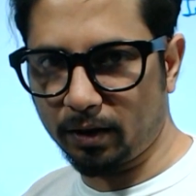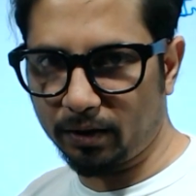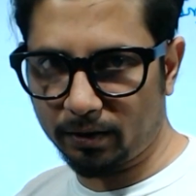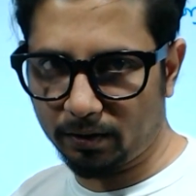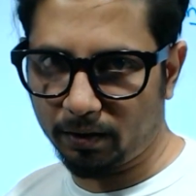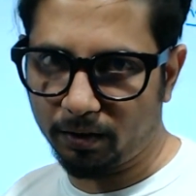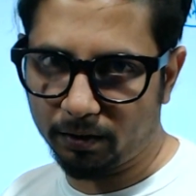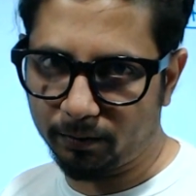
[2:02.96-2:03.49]
or,
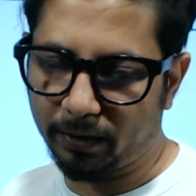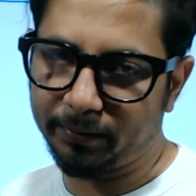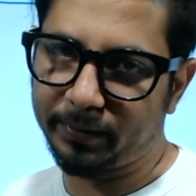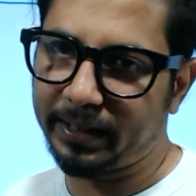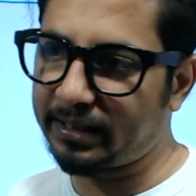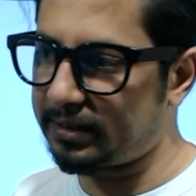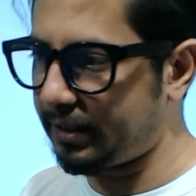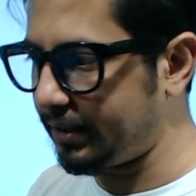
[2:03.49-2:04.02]
or what we
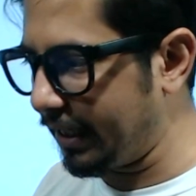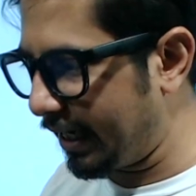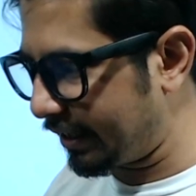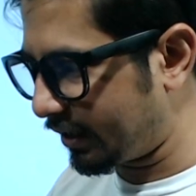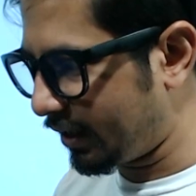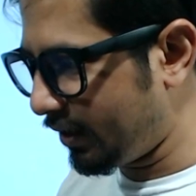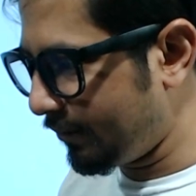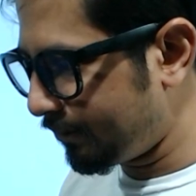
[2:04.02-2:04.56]
can say
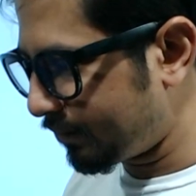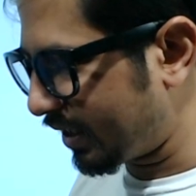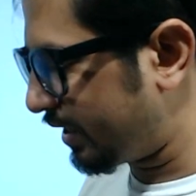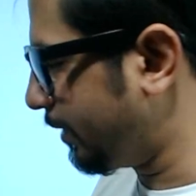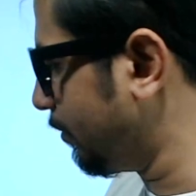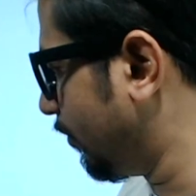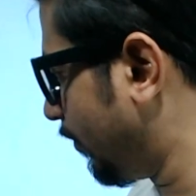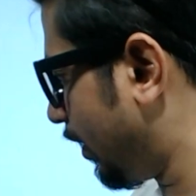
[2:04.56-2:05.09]
that
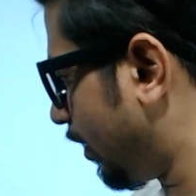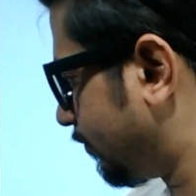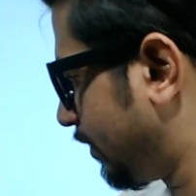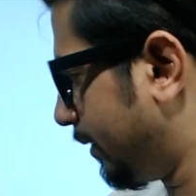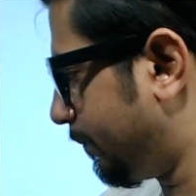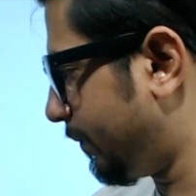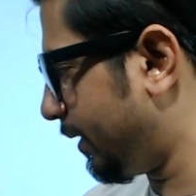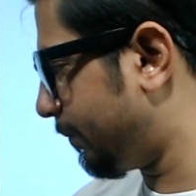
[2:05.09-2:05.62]
removal of
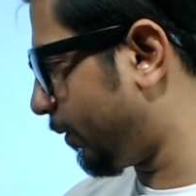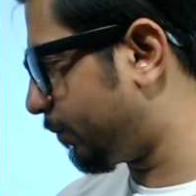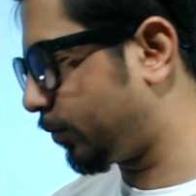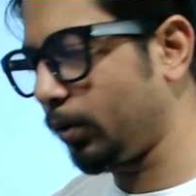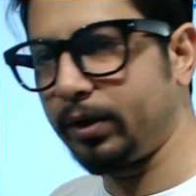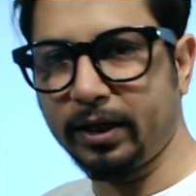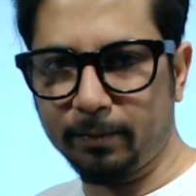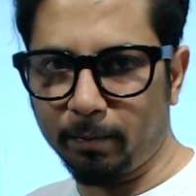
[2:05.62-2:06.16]
the
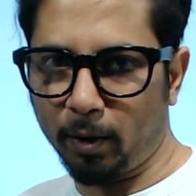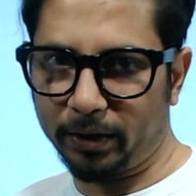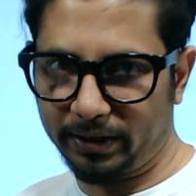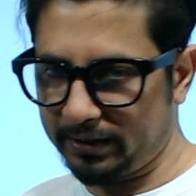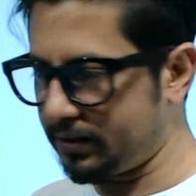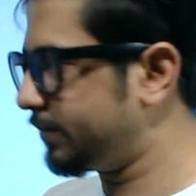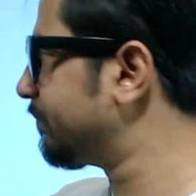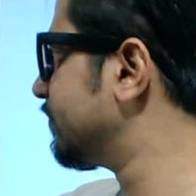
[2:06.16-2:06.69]
apoptotic bodies.